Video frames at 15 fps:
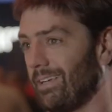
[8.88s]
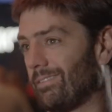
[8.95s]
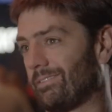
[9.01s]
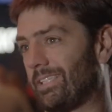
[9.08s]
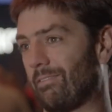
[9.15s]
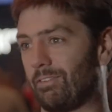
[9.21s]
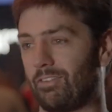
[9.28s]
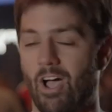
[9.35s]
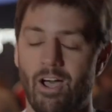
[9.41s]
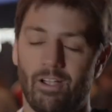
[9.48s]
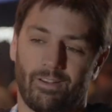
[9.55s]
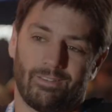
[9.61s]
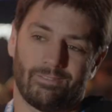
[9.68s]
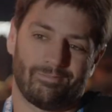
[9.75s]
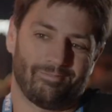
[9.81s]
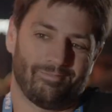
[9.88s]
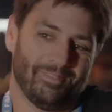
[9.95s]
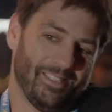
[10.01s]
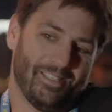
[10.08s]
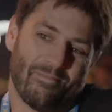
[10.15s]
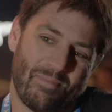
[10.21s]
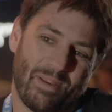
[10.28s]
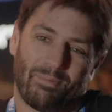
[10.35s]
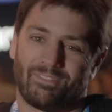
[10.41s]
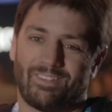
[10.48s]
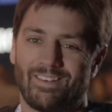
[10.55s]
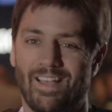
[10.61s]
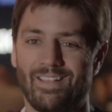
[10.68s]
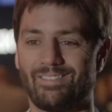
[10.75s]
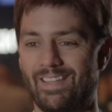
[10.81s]
to give a talk, and people
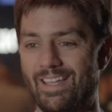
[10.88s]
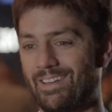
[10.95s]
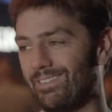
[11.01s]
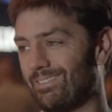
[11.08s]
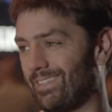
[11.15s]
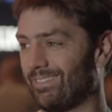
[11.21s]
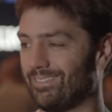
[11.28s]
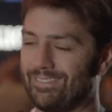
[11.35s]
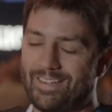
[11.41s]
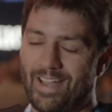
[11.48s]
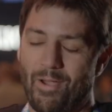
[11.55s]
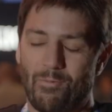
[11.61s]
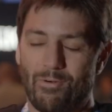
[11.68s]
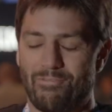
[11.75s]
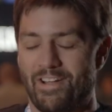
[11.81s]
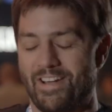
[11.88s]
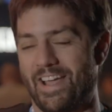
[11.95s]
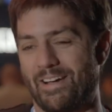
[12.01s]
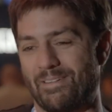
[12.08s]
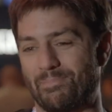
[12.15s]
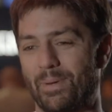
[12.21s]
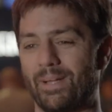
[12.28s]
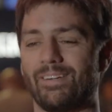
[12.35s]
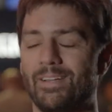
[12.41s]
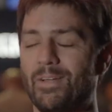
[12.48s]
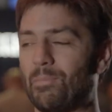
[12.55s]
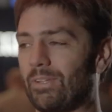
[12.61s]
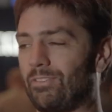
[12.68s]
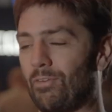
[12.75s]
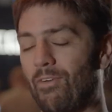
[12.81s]
said nice things, and now we'll find out.
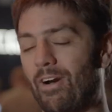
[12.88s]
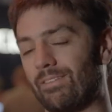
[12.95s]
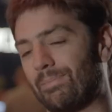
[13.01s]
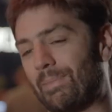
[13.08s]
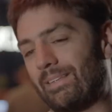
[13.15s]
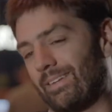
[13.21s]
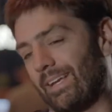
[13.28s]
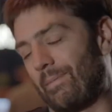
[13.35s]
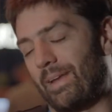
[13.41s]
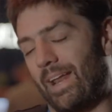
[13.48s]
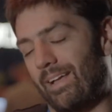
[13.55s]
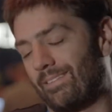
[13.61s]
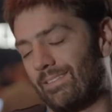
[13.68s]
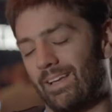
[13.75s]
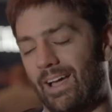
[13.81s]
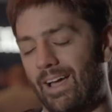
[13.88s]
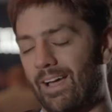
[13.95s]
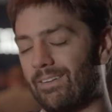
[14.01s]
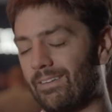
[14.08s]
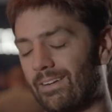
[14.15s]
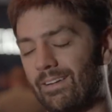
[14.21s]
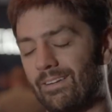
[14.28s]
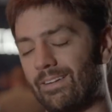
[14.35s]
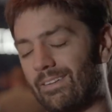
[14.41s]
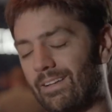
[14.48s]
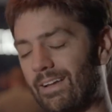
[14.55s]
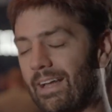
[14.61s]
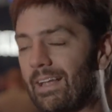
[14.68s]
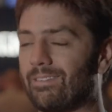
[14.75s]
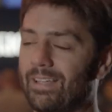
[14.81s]
But so far, it's amazing. I mean, I
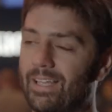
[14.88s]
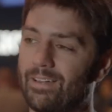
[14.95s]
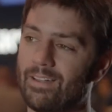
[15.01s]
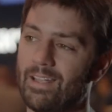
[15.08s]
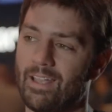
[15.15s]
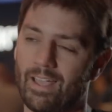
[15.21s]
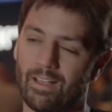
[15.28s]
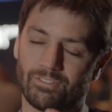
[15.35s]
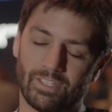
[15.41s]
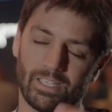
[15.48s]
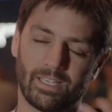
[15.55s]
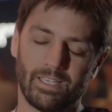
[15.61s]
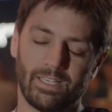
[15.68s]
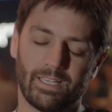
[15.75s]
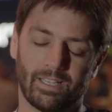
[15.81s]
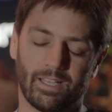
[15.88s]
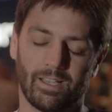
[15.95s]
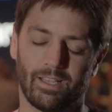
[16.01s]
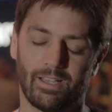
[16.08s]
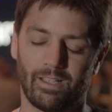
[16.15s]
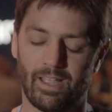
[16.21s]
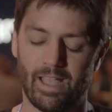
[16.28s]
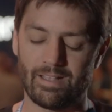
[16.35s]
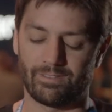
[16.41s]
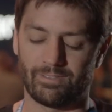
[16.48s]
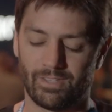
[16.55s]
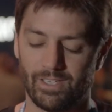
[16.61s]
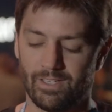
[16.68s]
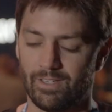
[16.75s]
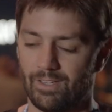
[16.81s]
like I said, Helsinki has
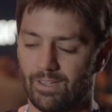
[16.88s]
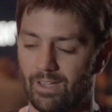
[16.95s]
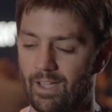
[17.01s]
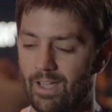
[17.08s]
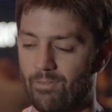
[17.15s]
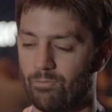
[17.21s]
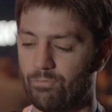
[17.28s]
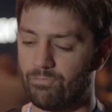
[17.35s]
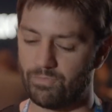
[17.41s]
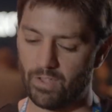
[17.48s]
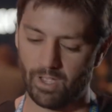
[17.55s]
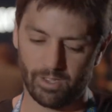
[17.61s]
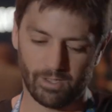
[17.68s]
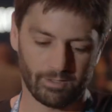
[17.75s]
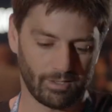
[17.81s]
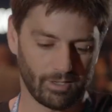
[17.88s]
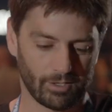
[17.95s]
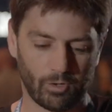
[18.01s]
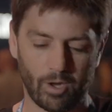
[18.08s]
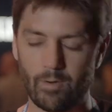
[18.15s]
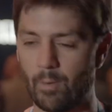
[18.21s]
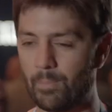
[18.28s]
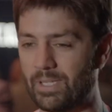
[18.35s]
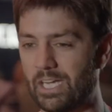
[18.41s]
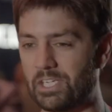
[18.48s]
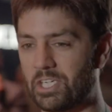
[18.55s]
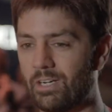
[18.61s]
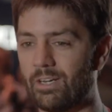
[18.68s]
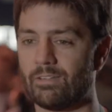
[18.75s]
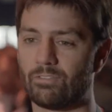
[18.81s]
a great
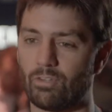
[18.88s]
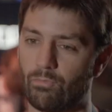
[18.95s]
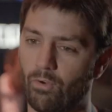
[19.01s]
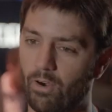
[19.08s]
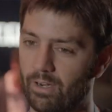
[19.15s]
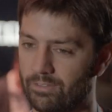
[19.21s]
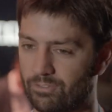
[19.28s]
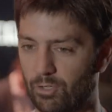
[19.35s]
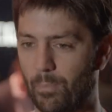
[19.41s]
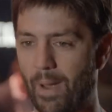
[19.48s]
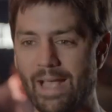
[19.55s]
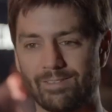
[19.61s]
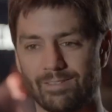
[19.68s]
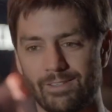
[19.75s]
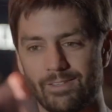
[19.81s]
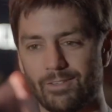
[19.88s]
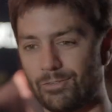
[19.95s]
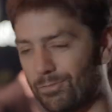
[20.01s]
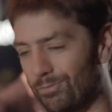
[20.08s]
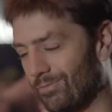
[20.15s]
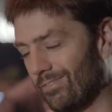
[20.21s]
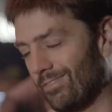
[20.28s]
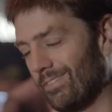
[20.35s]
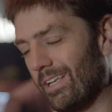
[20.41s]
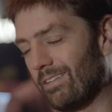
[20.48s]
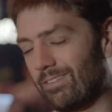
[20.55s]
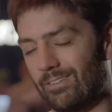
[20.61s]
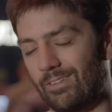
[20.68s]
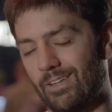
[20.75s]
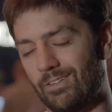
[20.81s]
reputation, and so far, it's surpassing
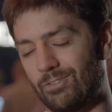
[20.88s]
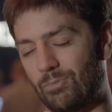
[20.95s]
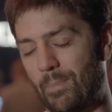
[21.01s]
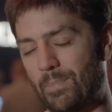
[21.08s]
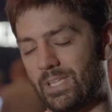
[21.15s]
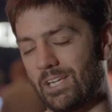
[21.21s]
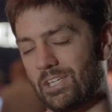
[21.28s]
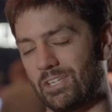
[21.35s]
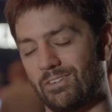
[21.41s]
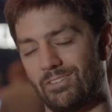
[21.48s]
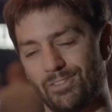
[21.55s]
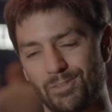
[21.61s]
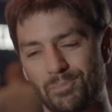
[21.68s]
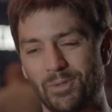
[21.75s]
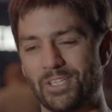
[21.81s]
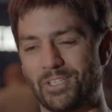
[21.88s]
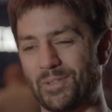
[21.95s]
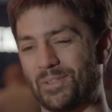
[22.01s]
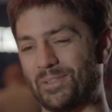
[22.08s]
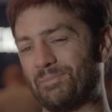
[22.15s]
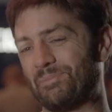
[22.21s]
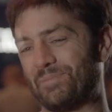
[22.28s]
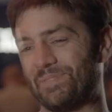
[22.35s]
its reputation. So it's pretty cool.